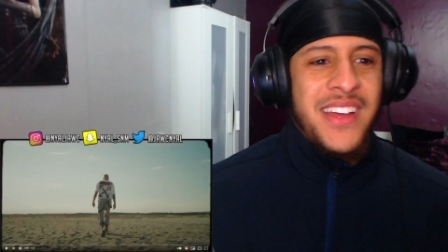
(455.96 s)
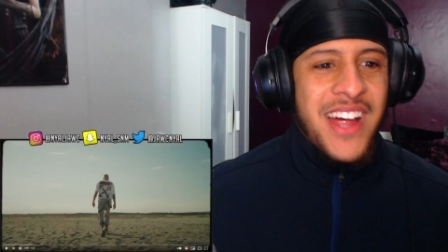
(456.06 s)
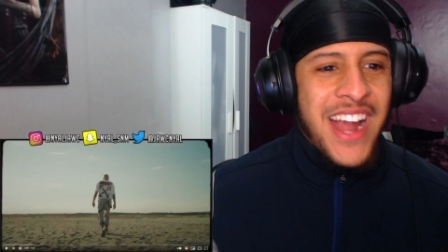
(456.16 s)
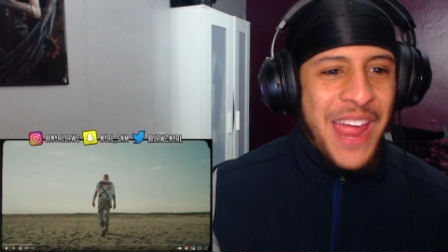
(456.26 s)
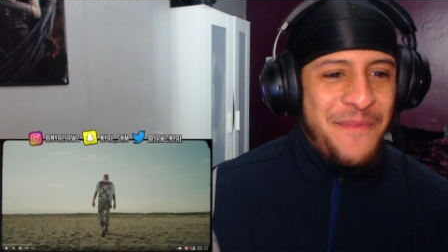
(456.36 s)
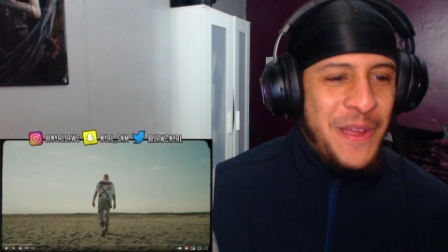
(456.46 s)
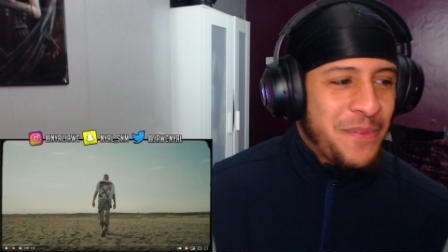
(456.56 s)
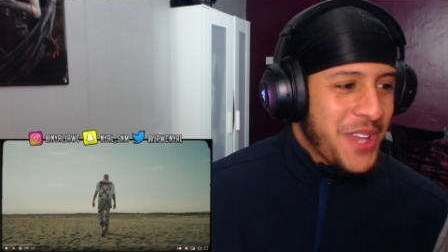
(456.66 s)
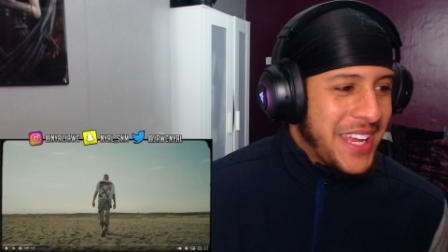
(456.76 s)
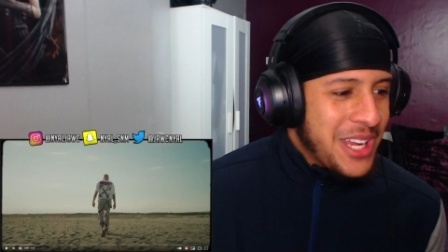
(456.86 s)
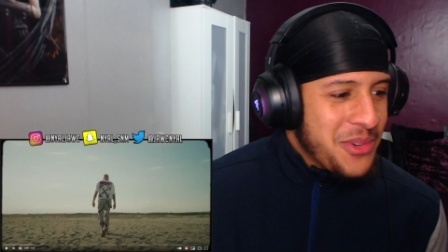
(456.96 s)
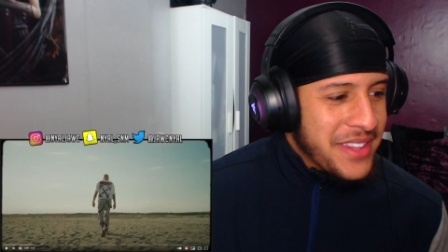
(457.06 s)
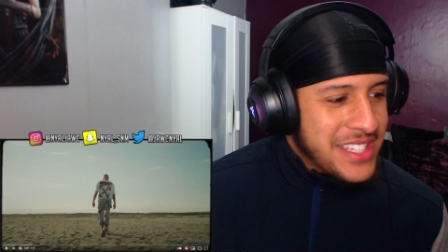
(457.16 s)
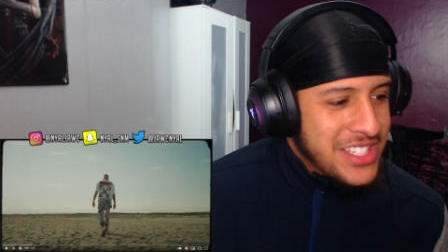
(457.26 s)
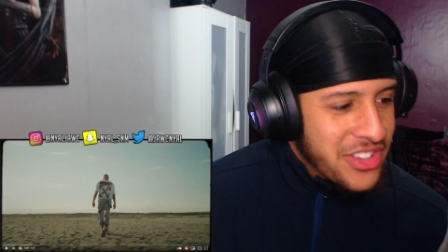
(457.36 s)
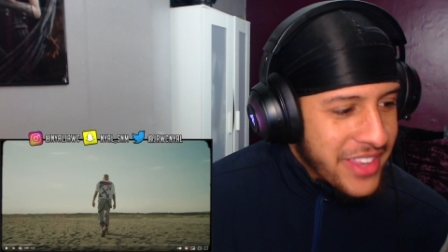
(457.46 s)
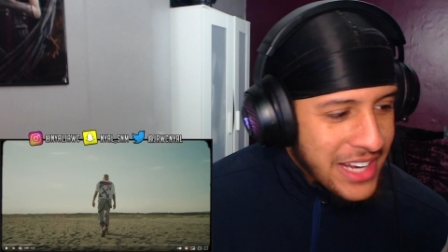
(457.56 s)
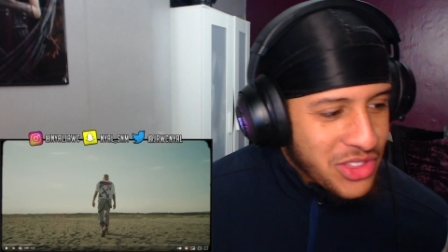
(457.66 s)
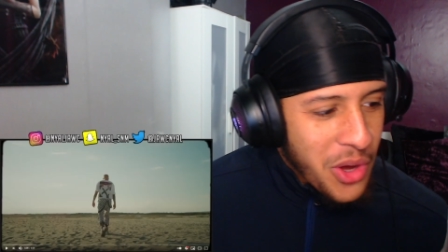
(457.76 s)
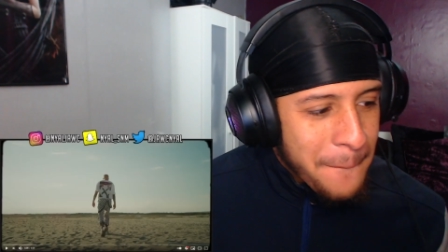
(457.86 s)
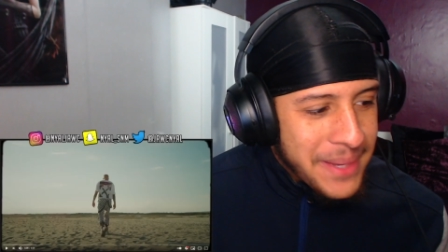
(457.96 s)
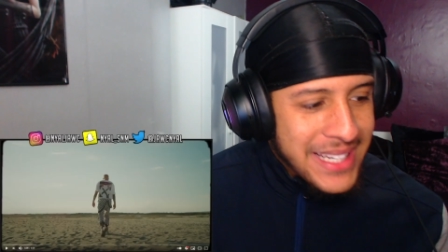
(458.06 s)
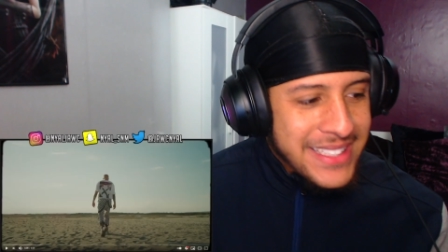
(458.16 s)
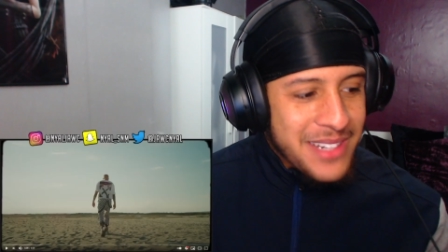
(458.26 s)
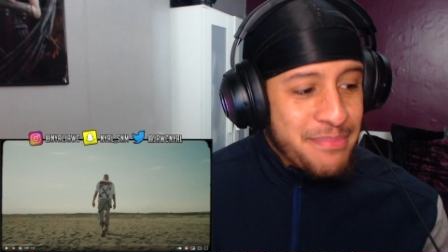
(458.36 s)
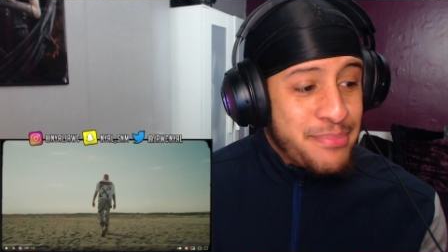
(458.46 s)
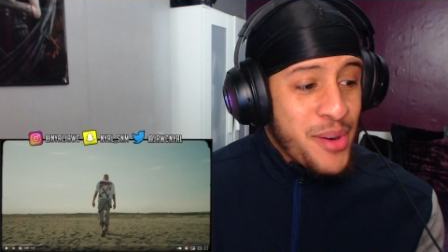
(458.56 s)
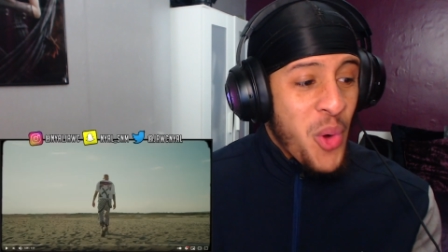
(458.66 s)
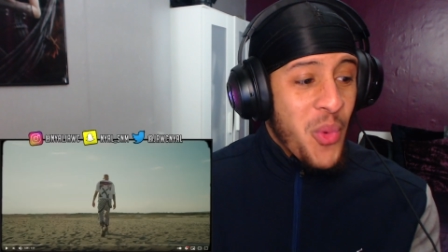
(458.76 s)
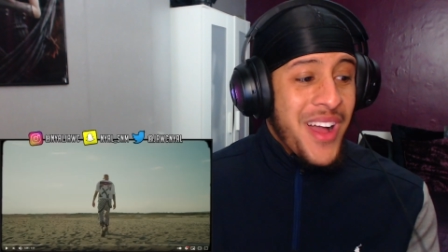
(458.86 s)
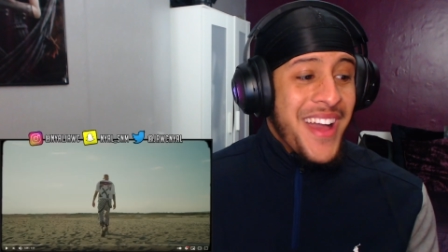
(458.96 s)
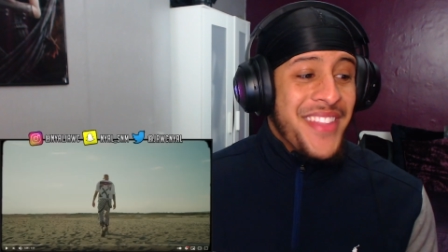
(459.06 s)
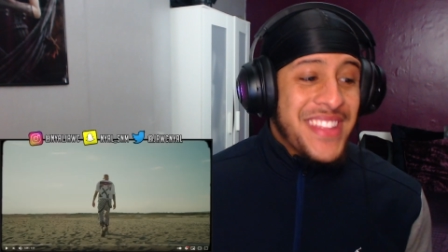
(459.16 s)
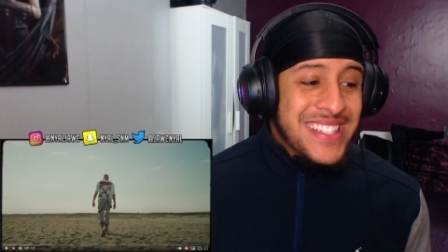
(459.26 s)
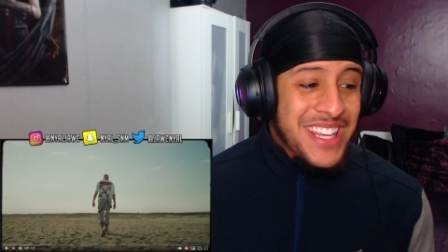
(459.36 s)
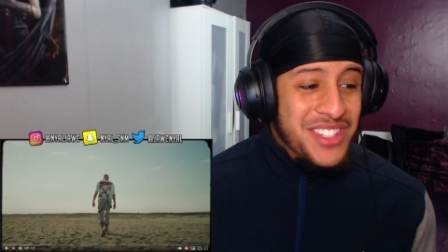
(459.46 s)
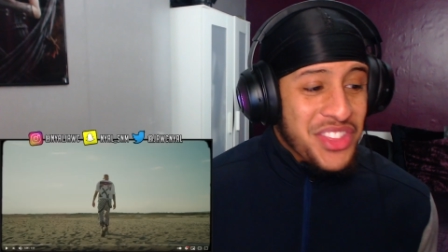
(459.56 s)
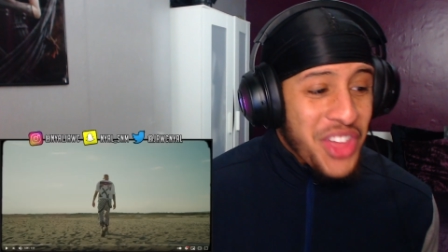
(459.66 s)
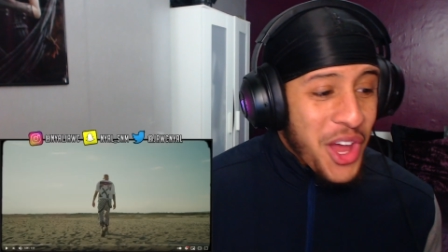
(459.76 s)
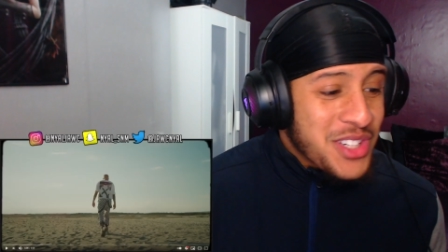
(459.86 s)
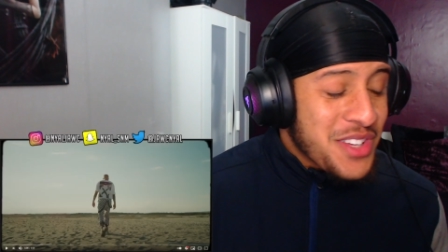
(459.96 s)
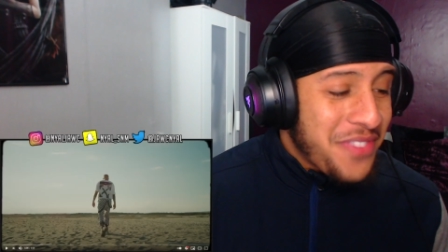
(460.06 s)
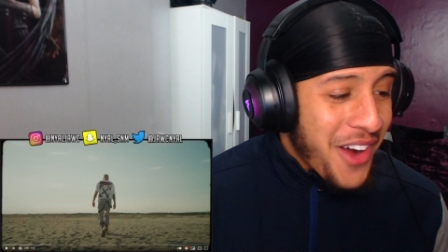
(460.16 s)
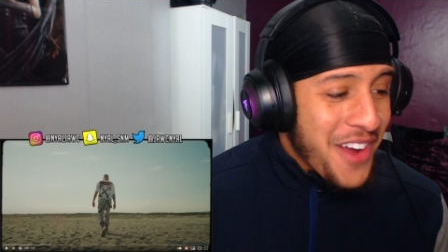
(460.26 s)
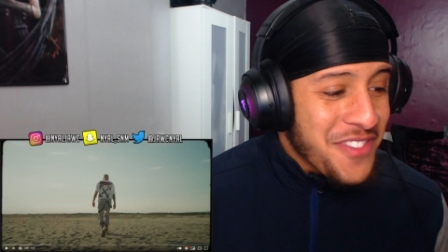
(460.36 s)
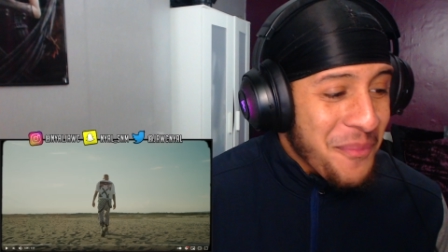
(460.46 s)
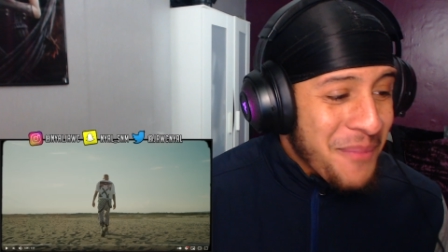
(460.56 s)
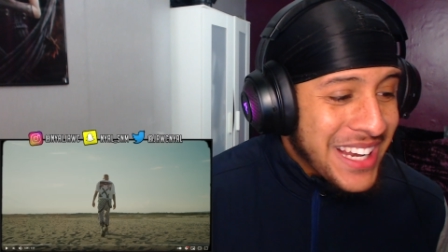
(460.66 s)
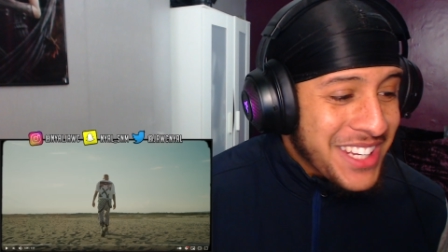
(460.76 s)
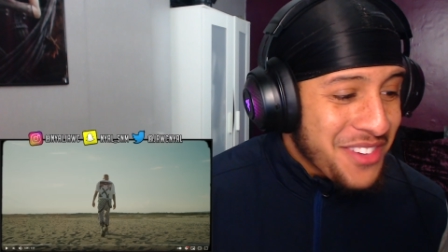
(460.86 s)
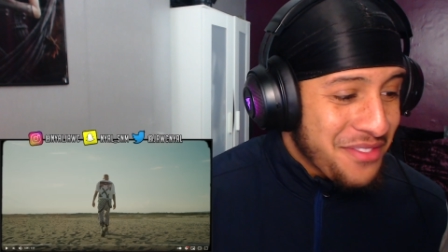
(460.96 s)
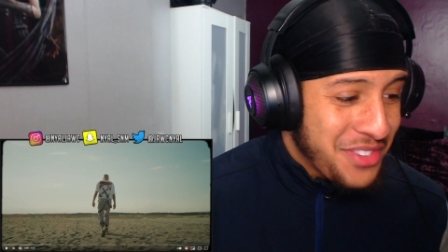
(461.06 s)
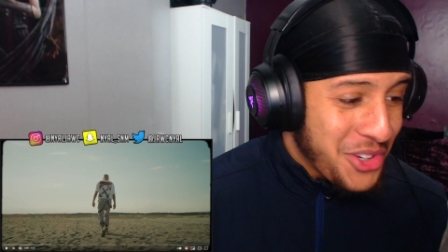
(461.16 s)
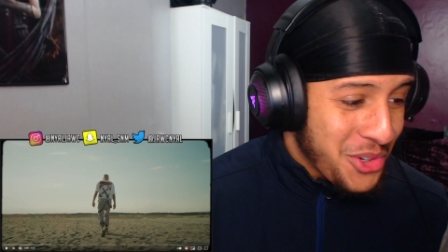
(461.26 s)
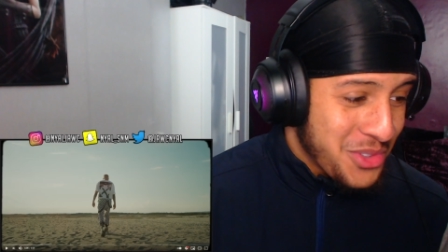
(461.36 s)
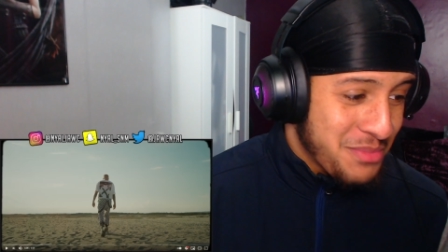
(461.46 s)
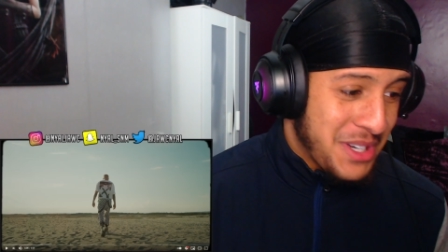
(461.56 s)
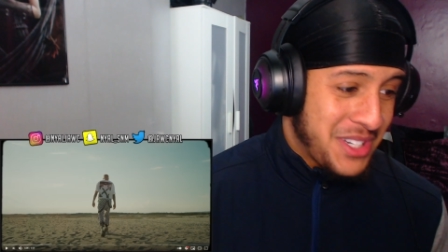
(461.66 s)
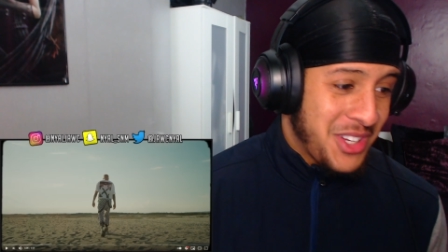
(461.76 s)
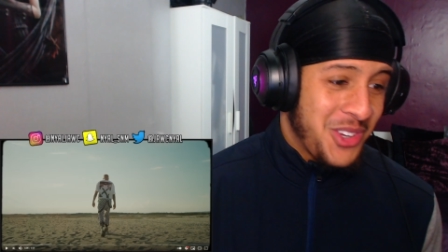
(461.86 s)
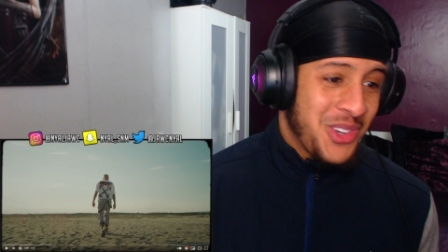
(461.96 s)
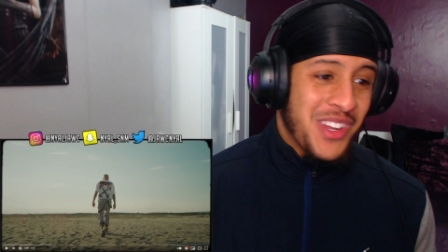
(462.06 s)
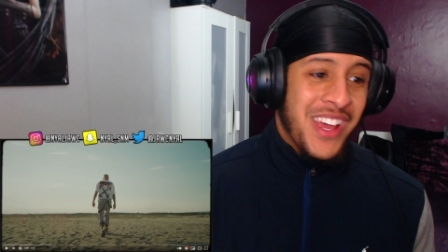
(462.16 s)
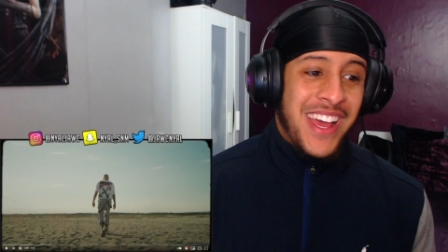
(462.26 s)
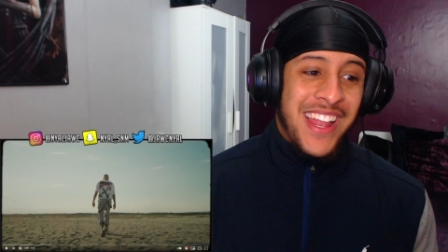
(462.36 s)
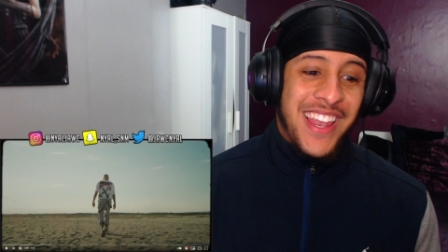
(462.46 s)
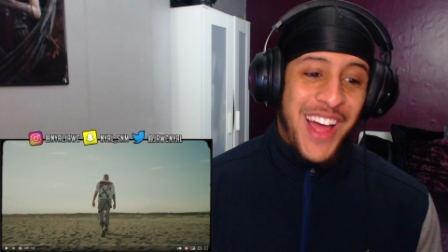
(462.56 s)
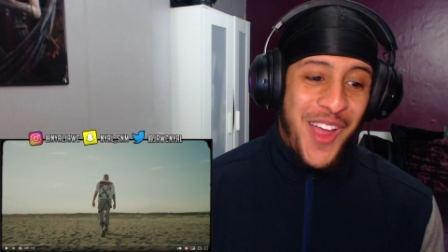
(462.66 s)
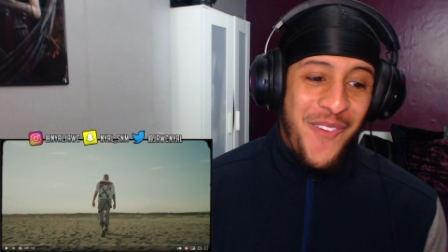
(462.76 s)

Alright, people, so here we are. This is Reto, Billy Kid. Bro, this has 35 million views, my dude. Like,